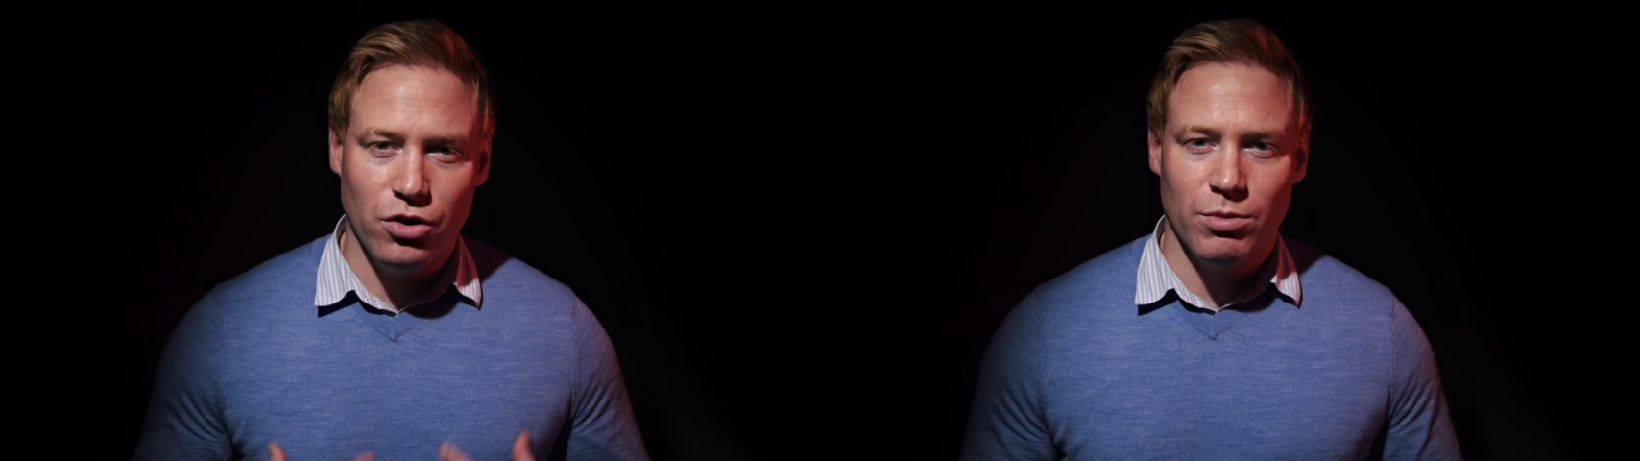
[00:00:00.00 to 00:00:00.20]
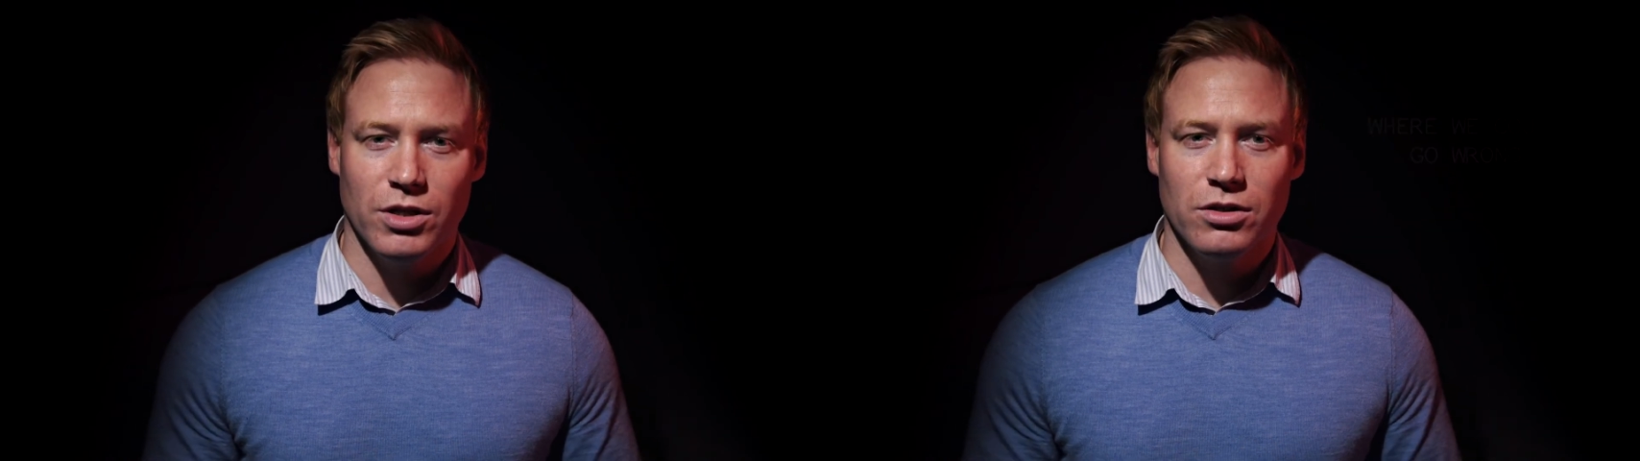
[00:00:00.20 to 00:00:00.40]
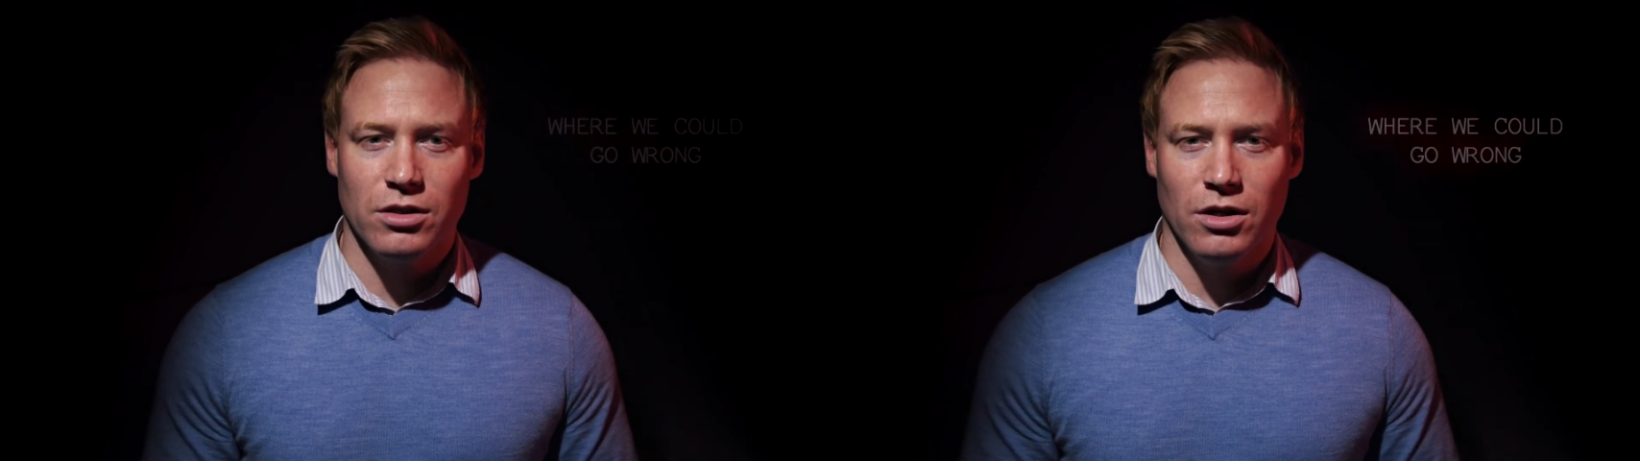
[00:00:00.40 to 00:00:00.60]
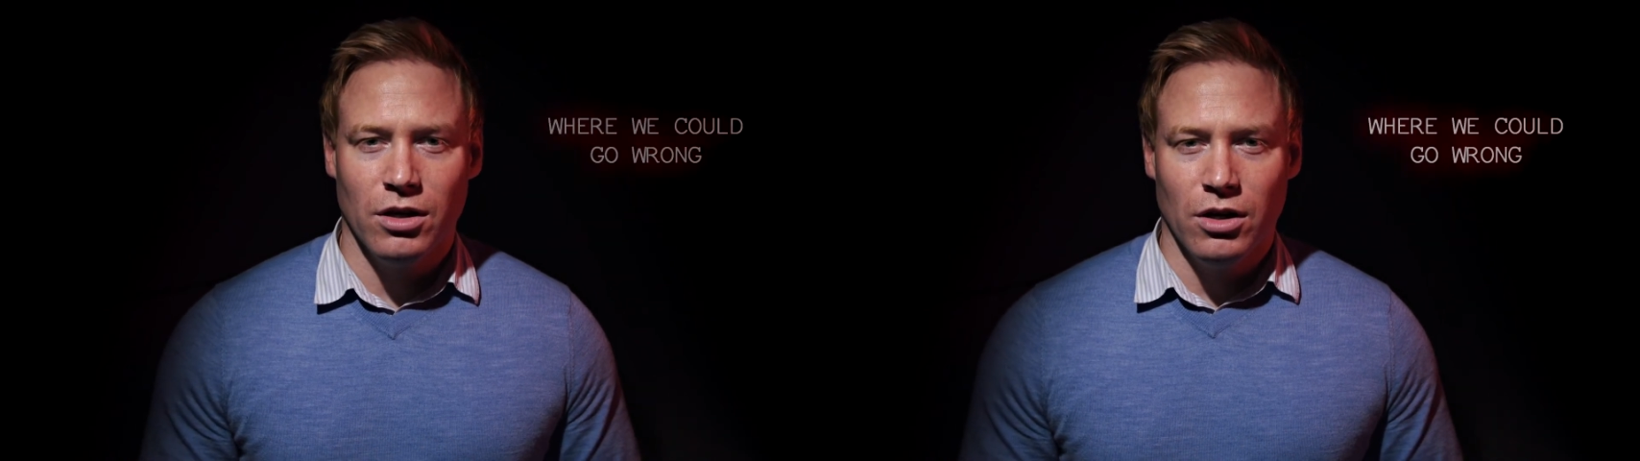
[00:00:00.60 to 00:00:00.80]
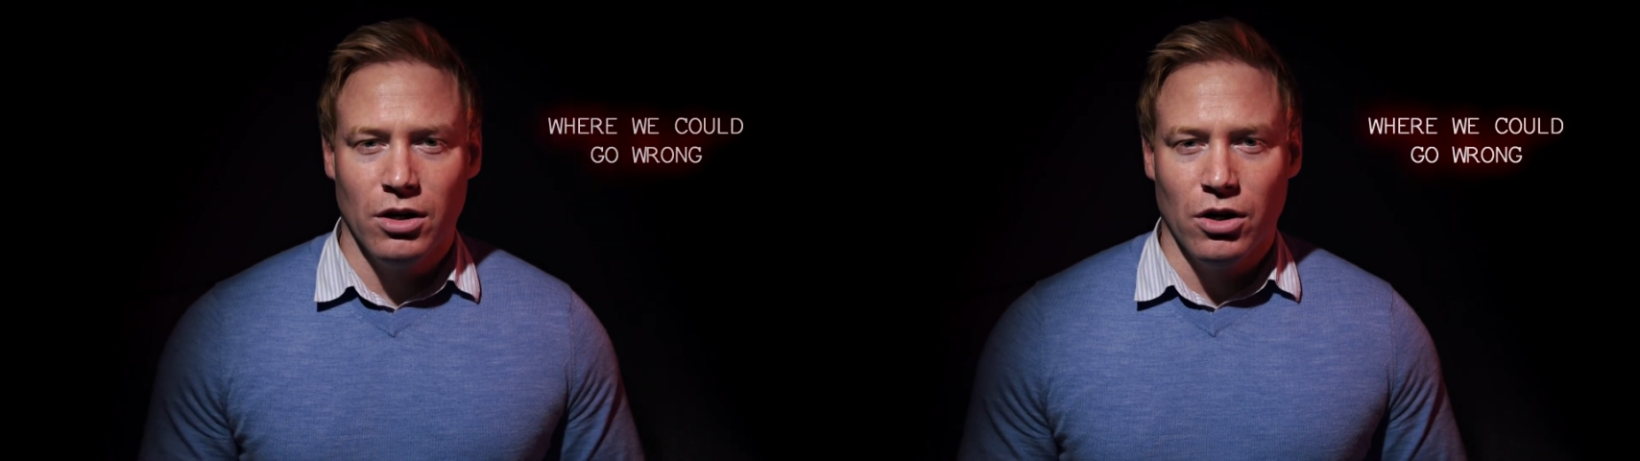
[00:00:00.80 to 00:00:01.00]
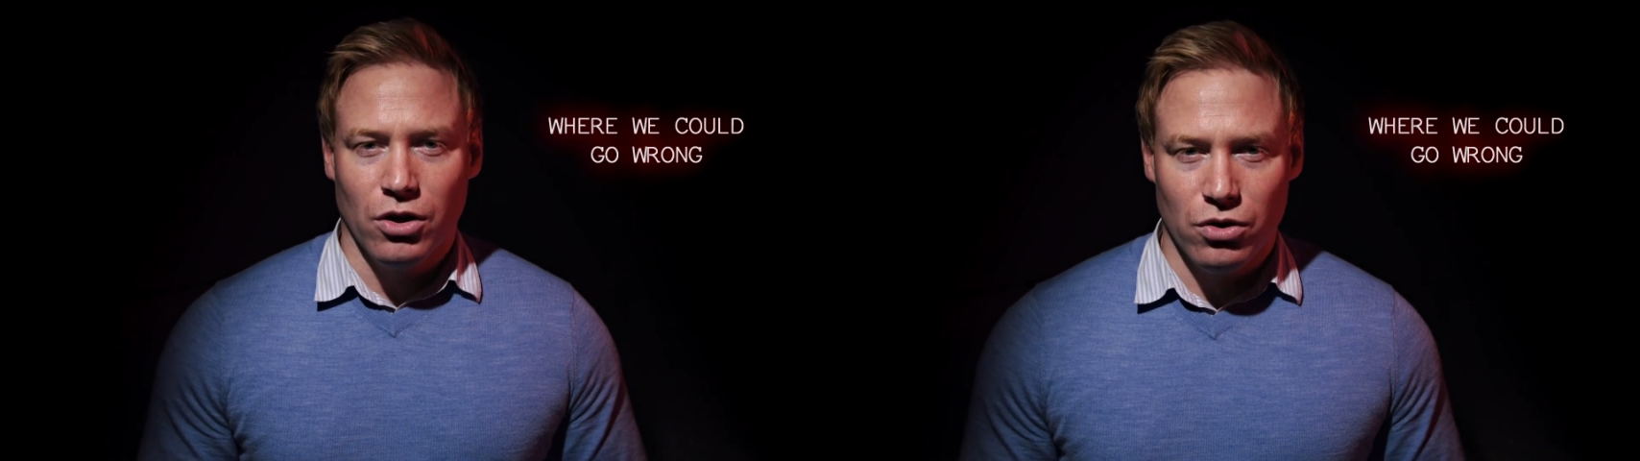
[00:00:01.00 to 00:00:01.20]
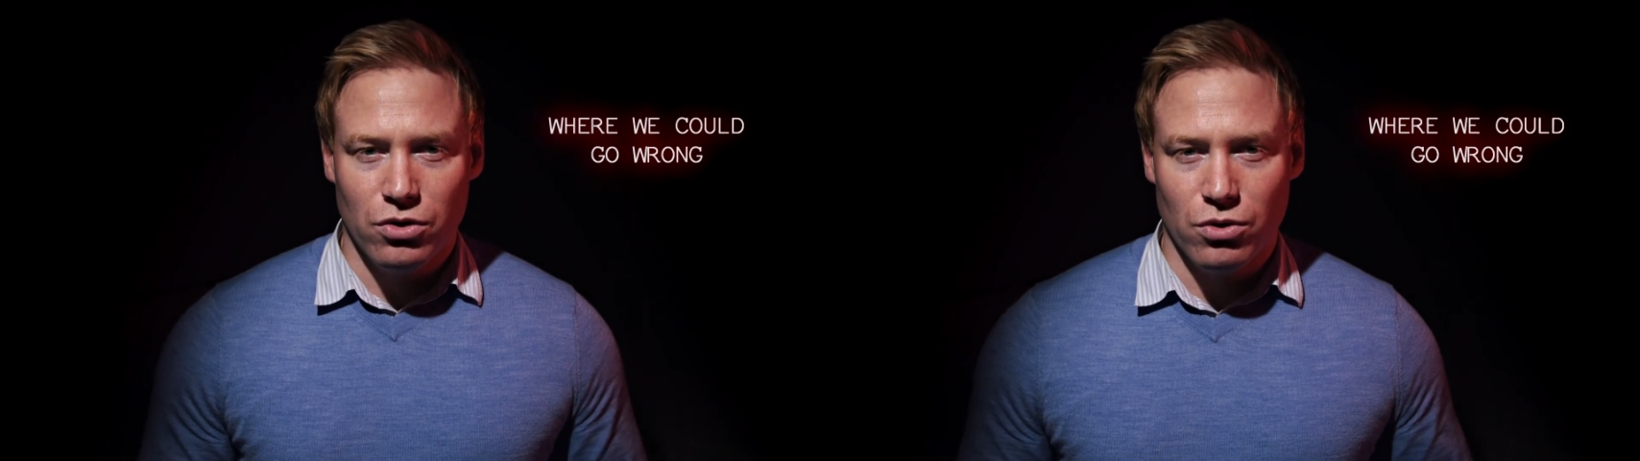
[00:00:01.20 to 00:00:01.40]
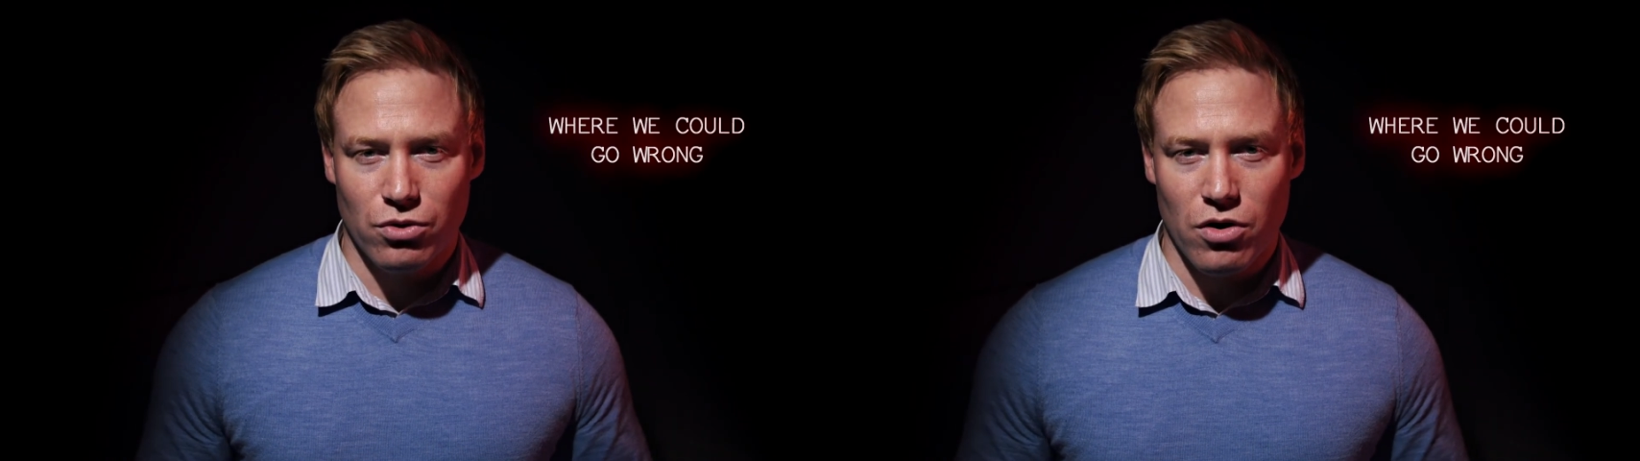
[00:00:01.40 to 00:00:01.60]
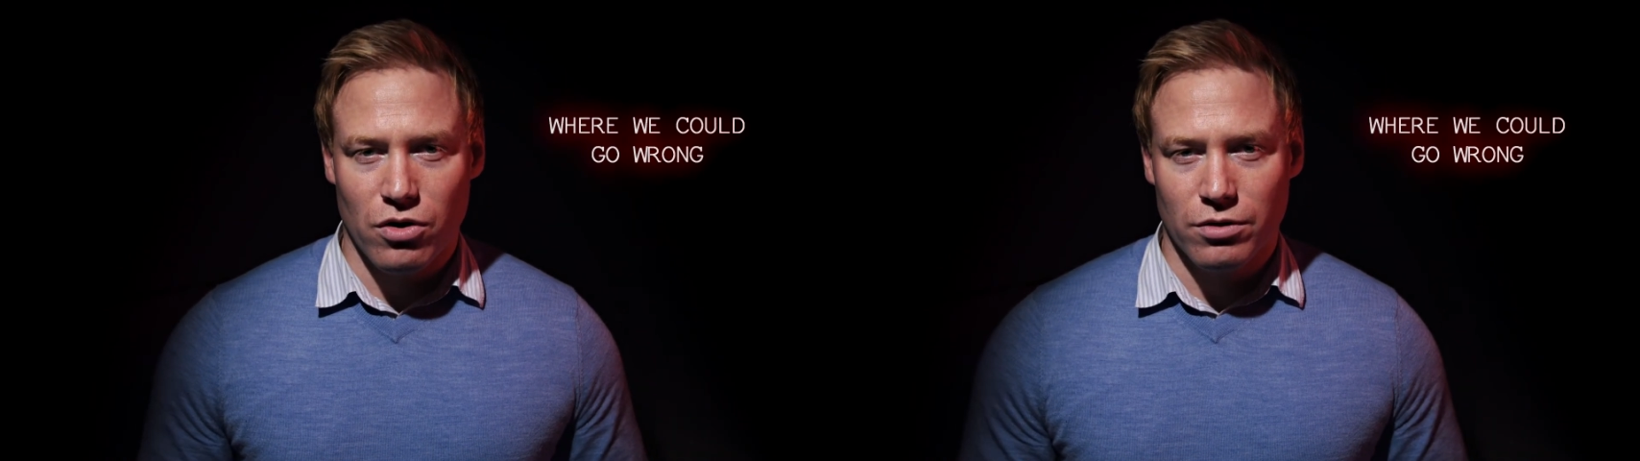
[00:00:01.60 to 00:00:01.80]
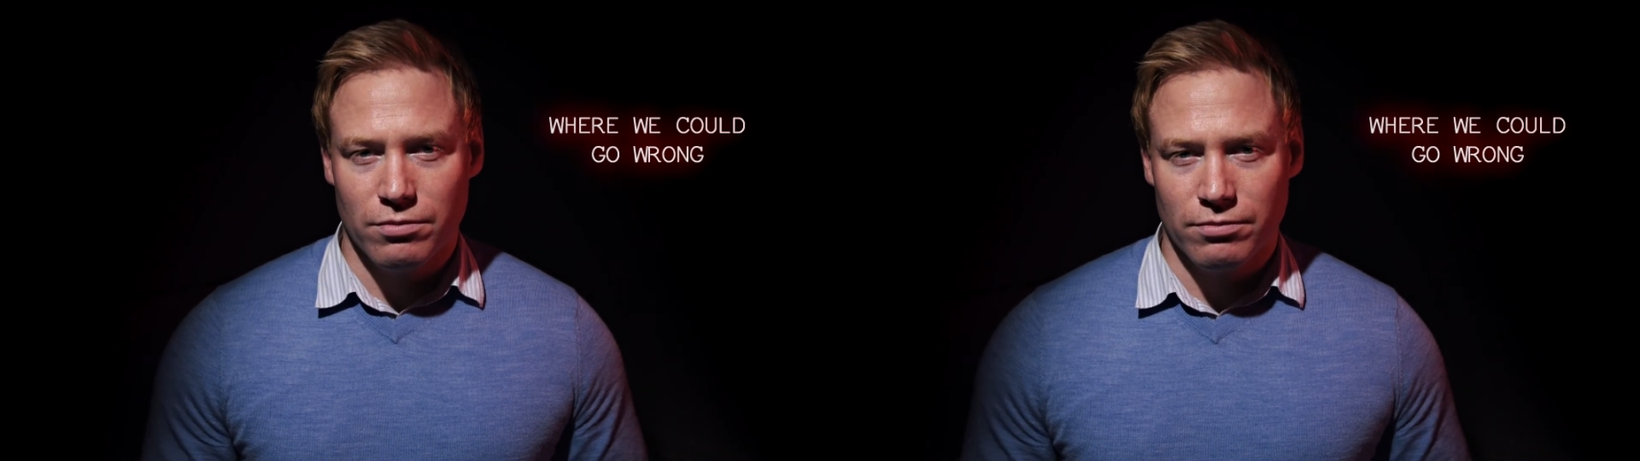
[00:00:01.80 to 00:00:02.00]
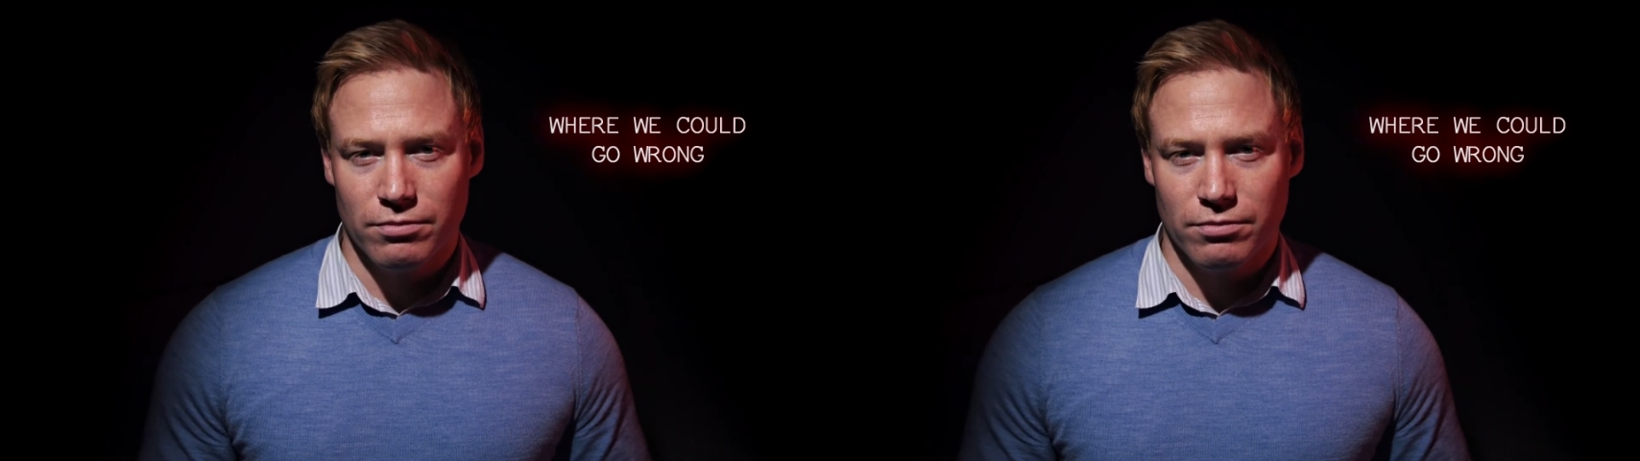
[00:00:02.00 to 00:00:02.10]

humans could go wrong